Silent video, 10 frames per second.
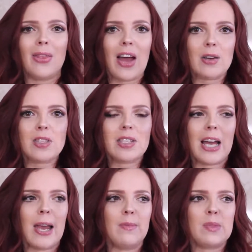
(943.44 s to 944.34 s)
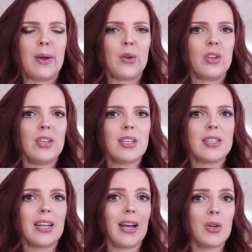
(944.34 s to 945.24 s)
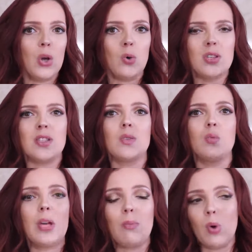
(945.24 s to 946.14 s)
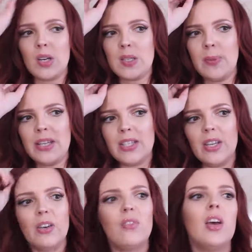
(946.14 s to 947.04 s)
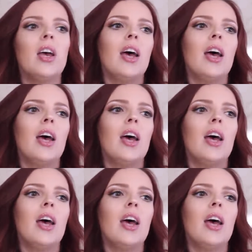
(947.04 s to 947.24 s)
1,000 times better than this. And I know this is way more expensive.